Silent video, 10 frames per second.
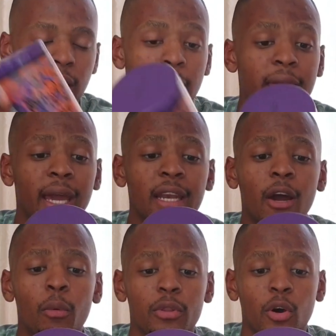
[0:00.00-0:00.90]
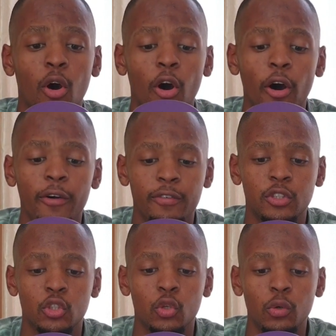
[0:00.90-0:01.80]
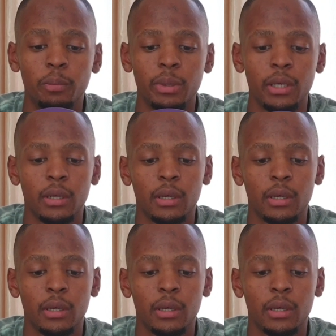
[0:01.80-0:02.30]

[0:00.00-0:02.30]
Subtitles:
I can go with a half scoop,